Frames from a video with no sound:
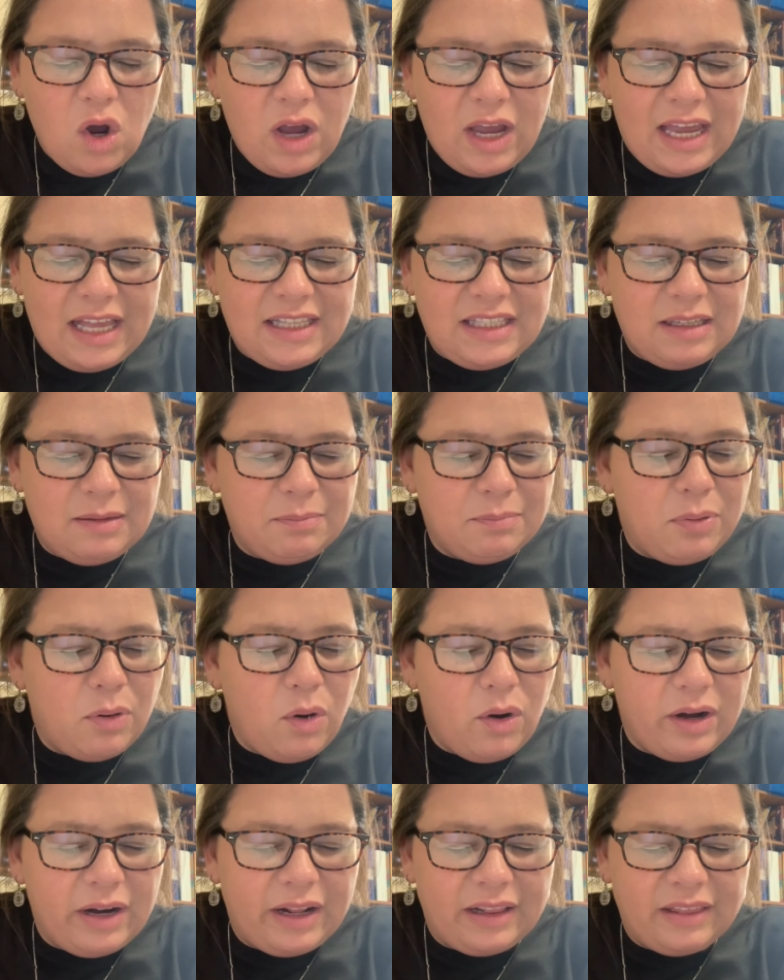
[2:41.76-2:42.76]
it's
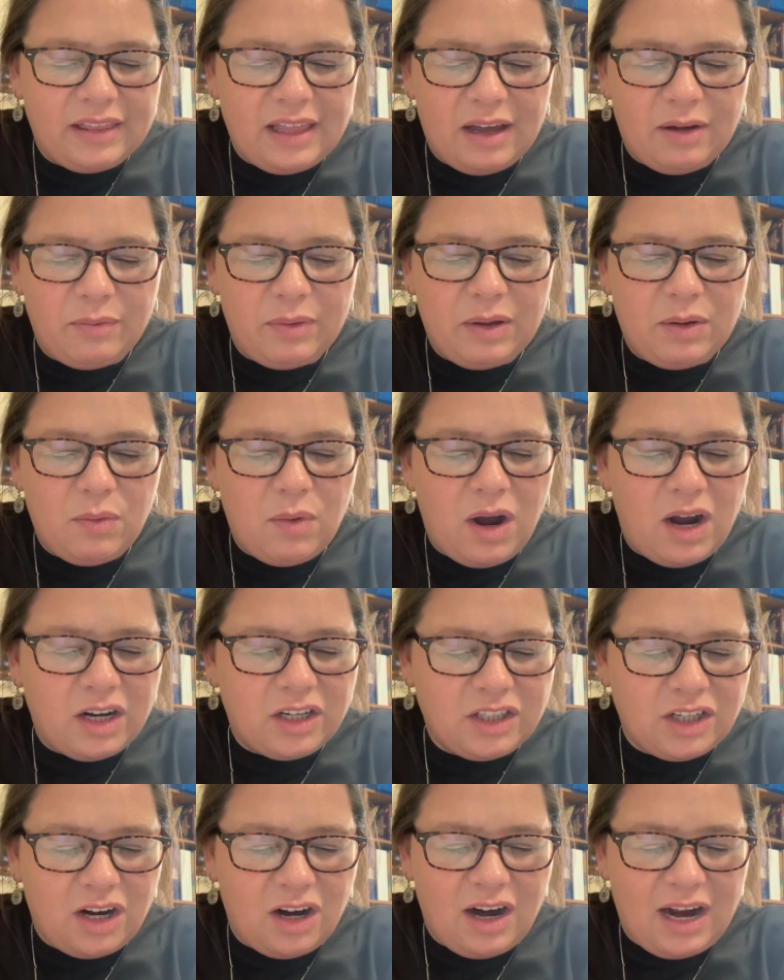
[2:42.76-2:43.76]
important that we
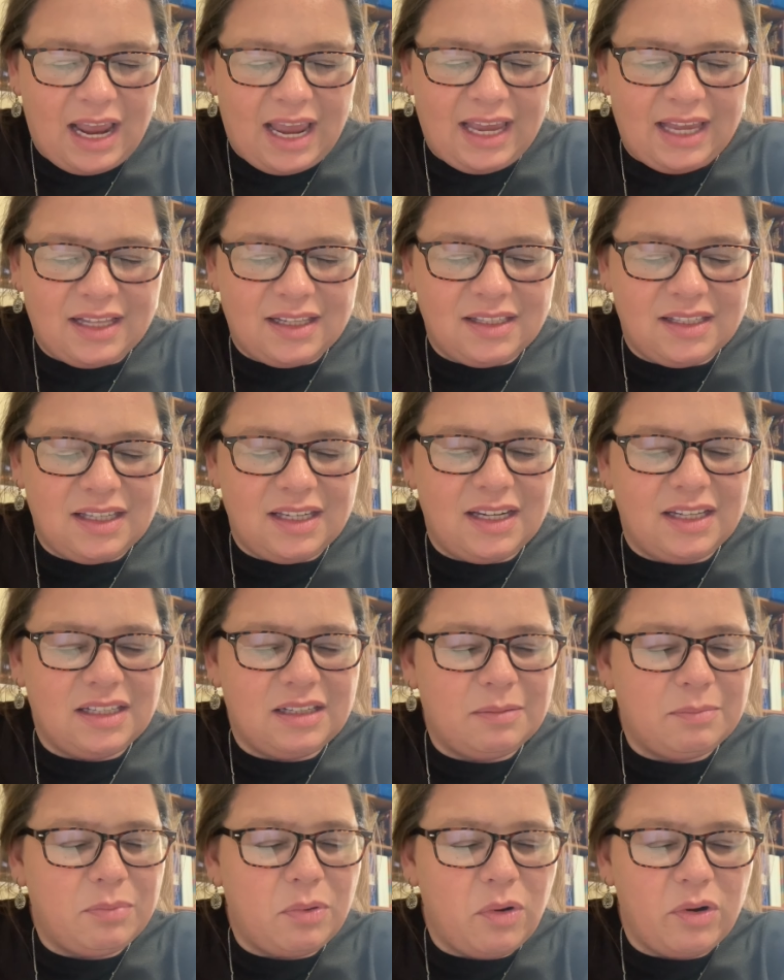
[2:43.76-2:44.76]
wash our hands and it's
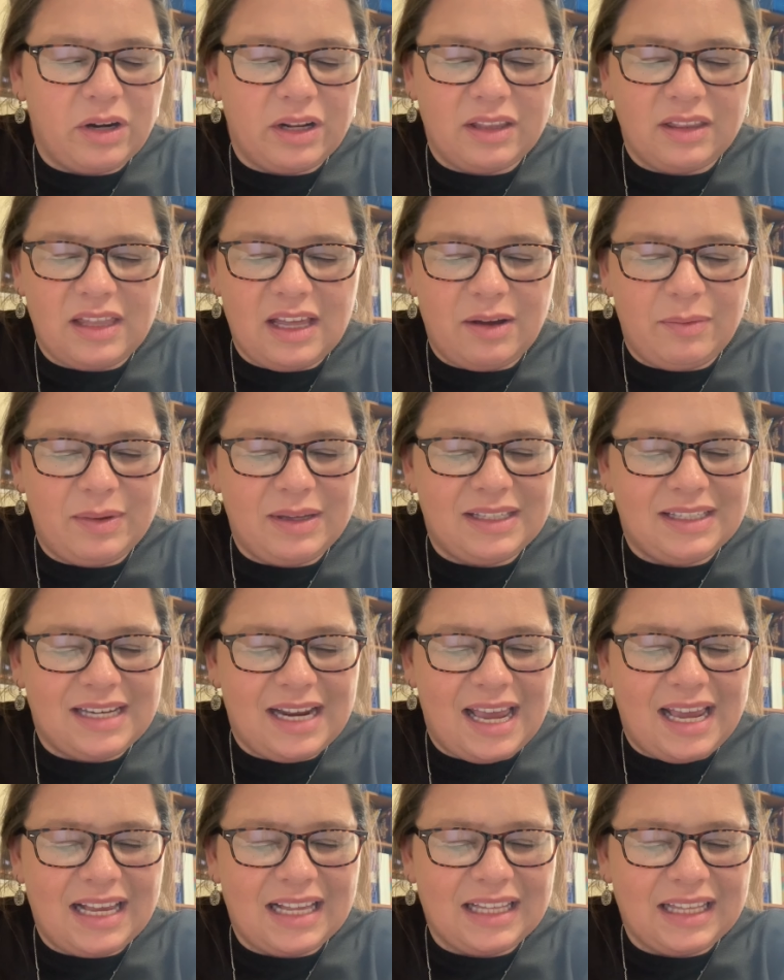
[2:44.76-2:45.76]
important that we
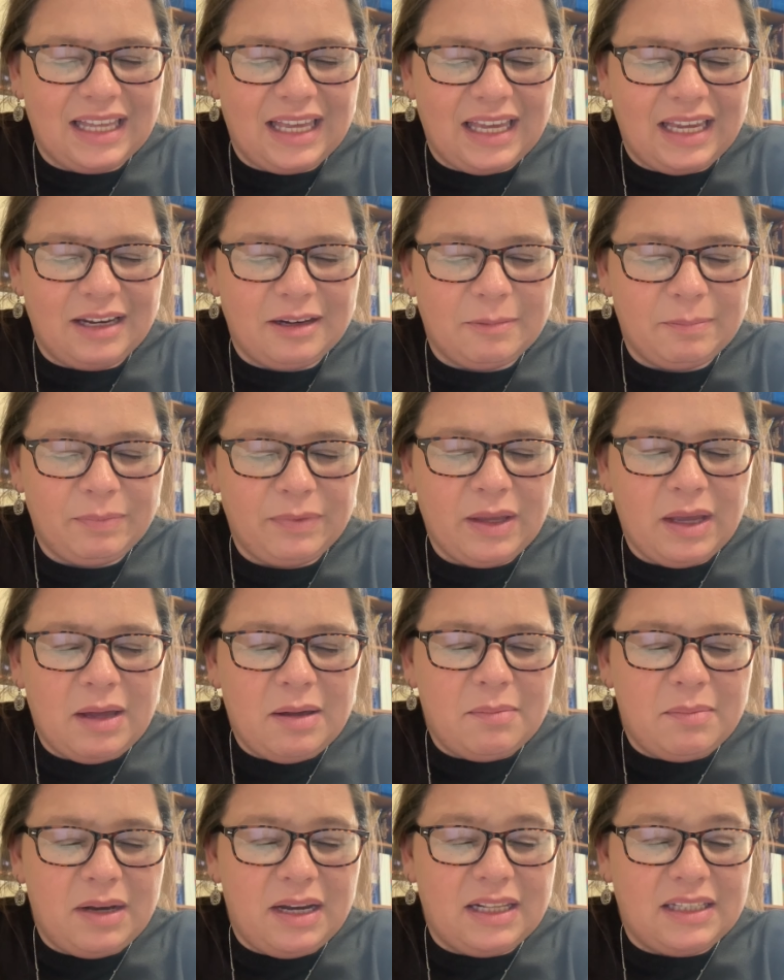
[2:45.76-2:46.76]
stay clean,
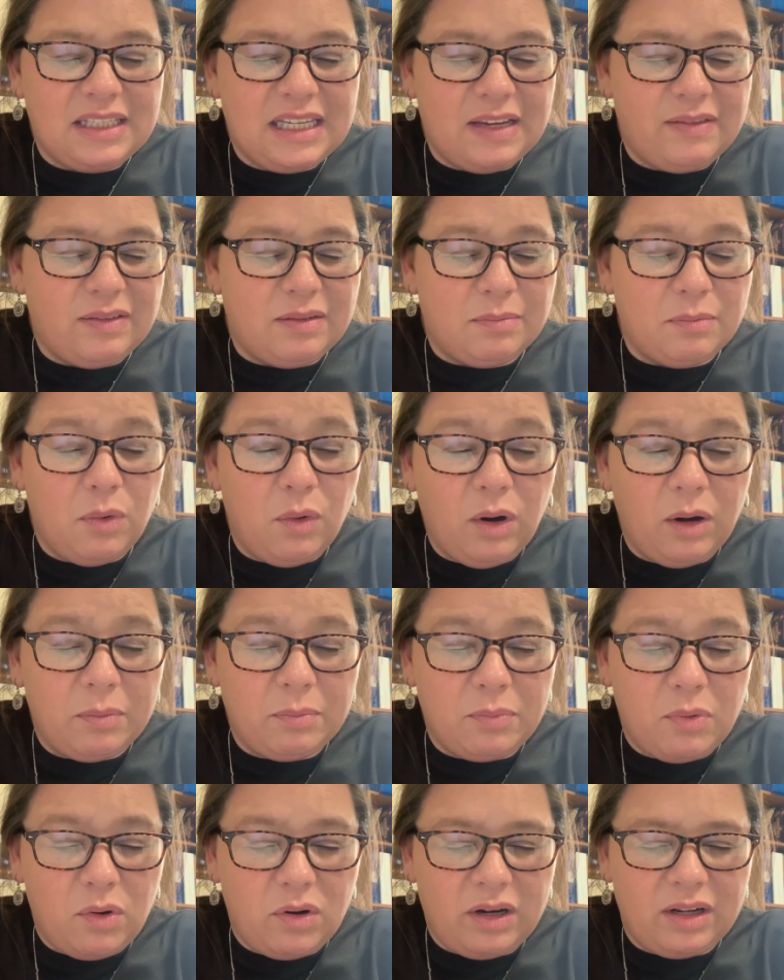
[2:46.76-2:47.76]
but it's even more
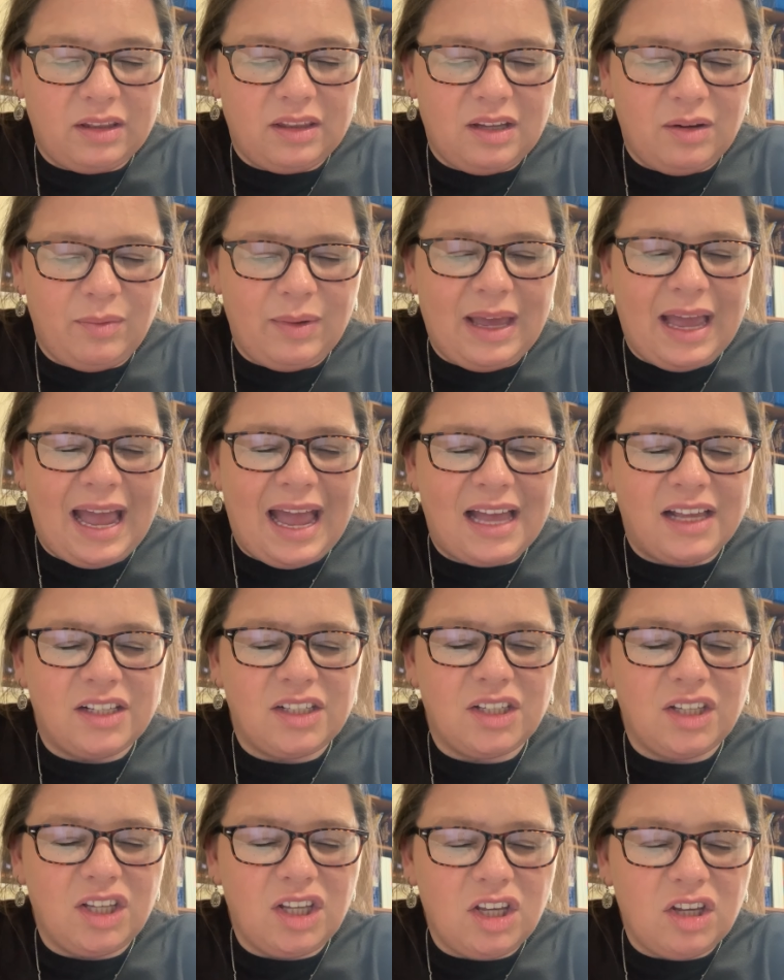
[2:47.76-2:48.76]
important that we
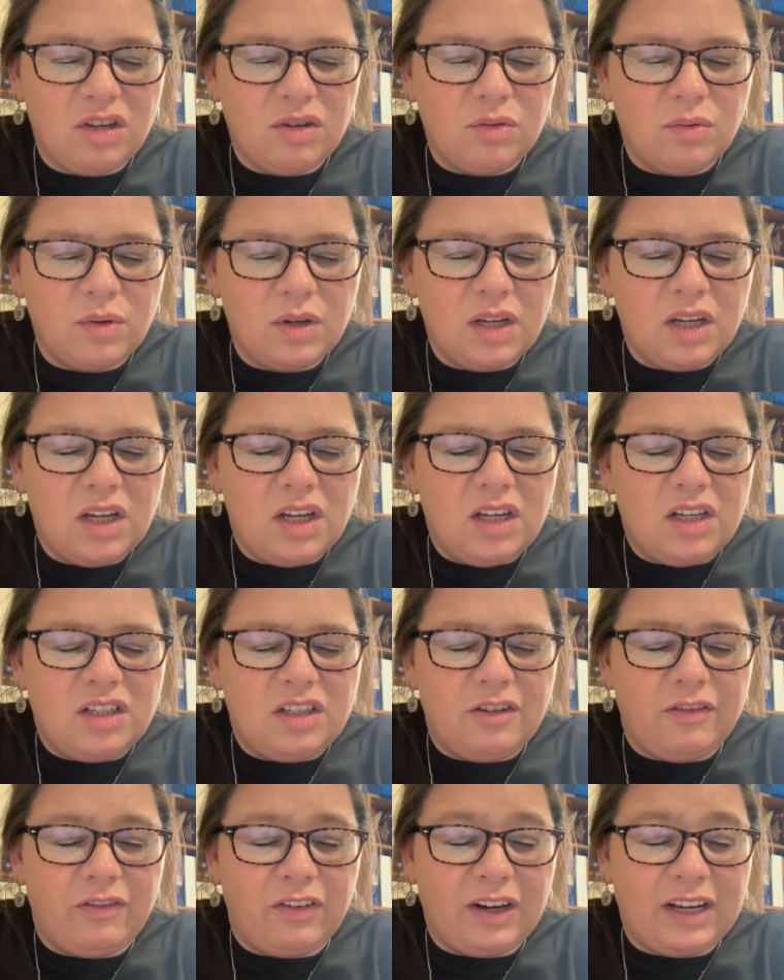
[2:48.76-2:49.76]
ask you
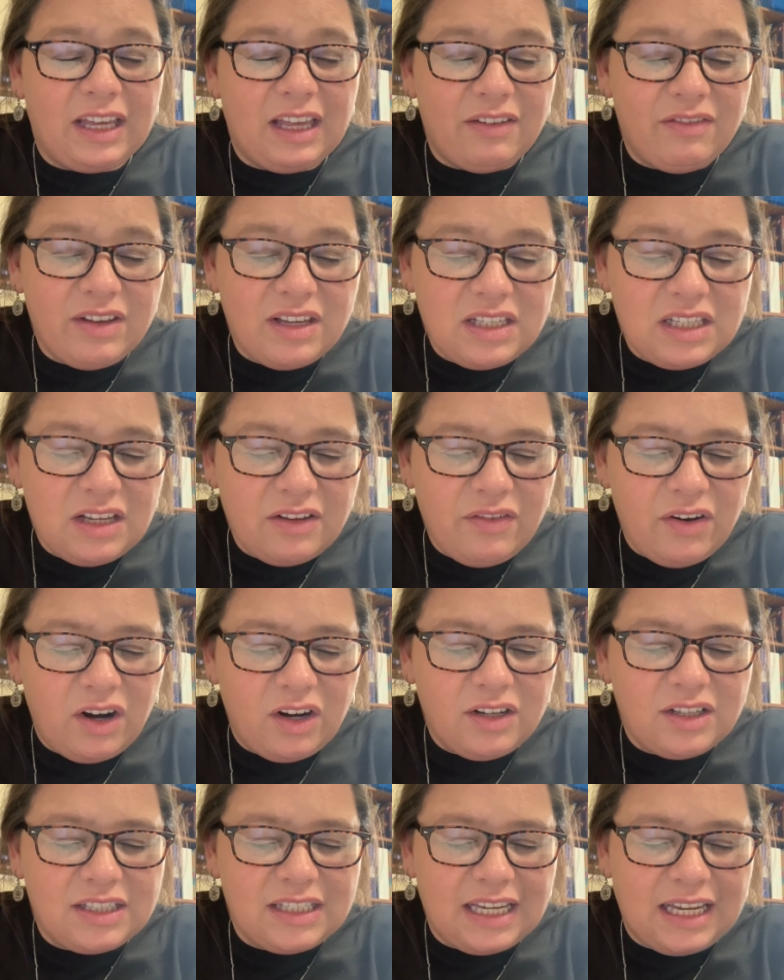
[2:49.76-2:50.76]
to forgive us of
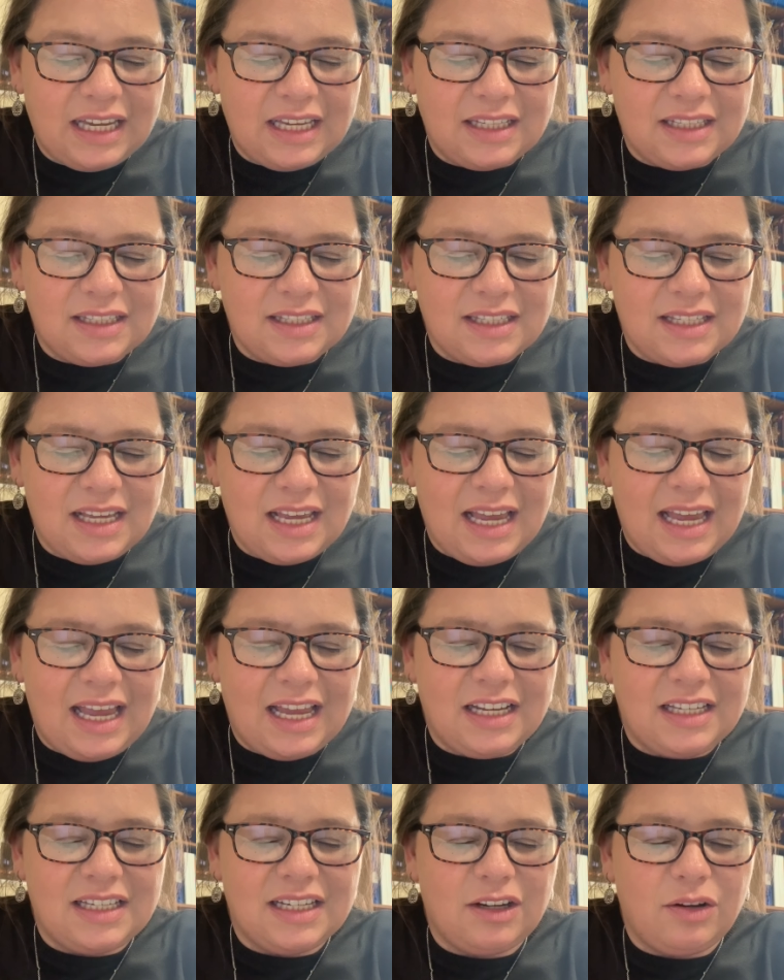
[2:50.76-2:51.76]
our sins
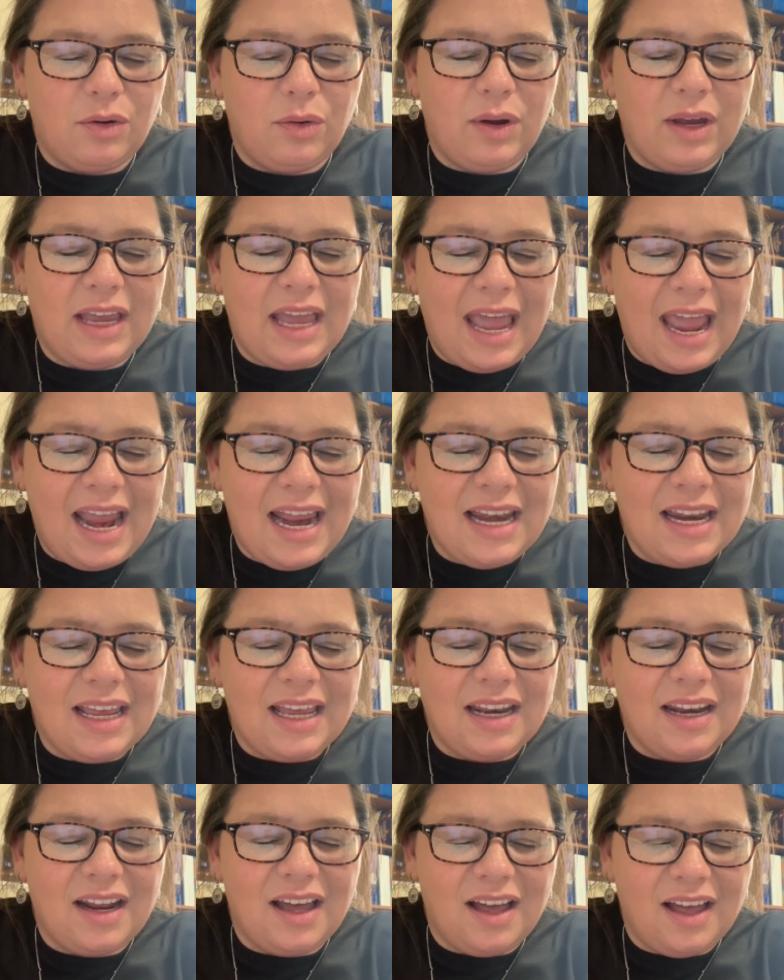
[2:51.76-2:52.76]
and to create
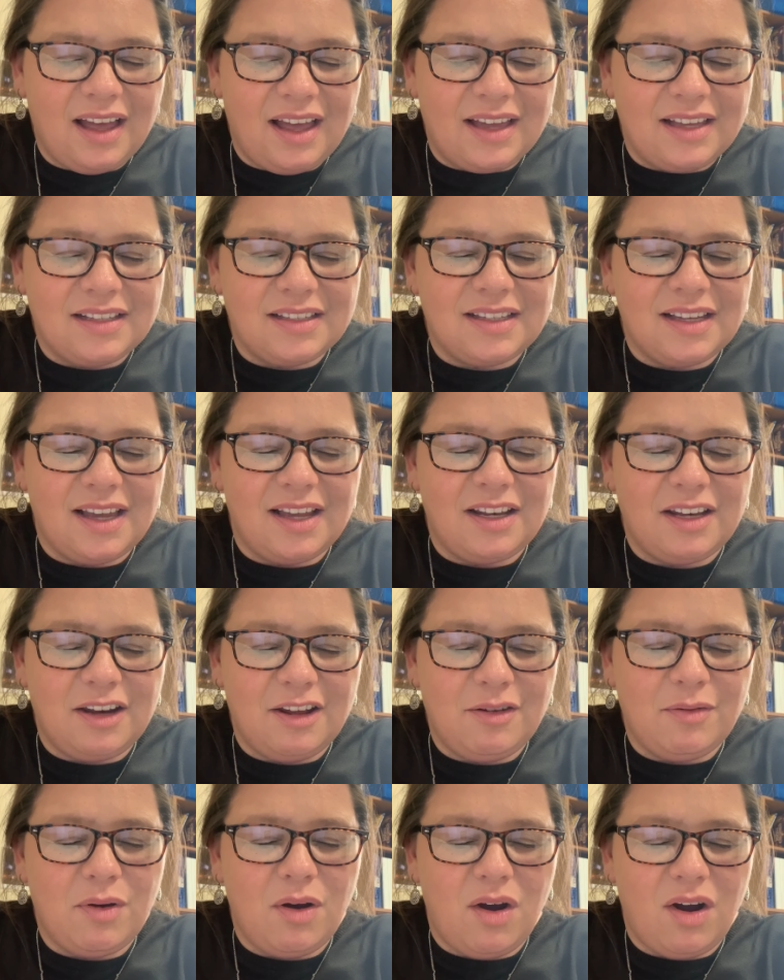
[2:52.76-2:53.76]
in us a
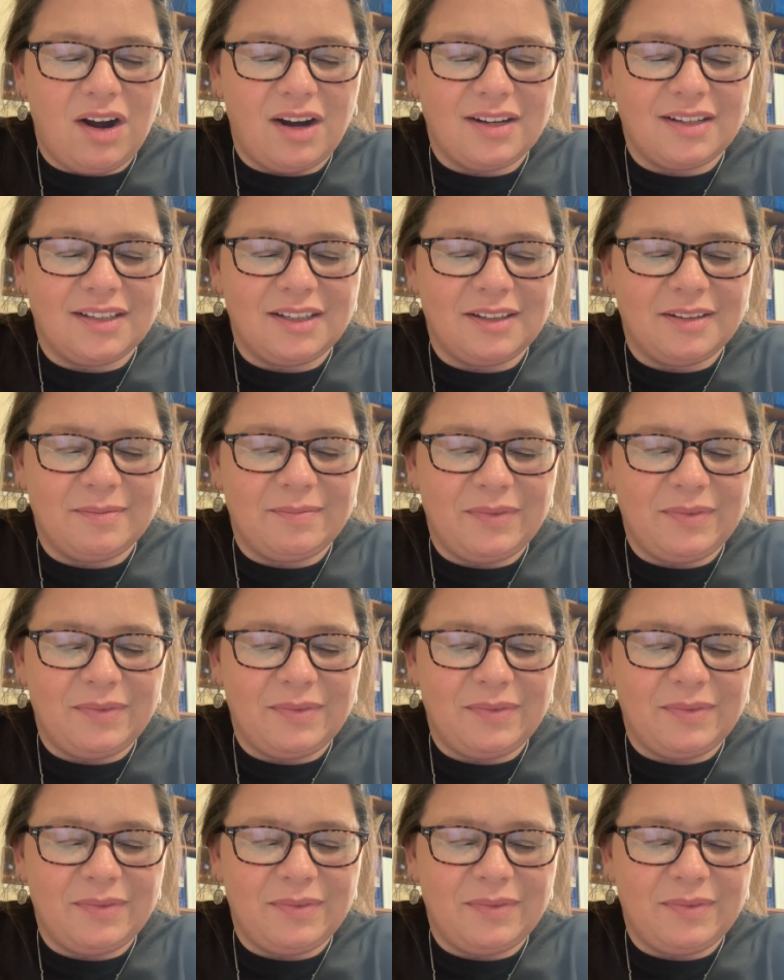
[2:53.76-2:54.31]
new heart.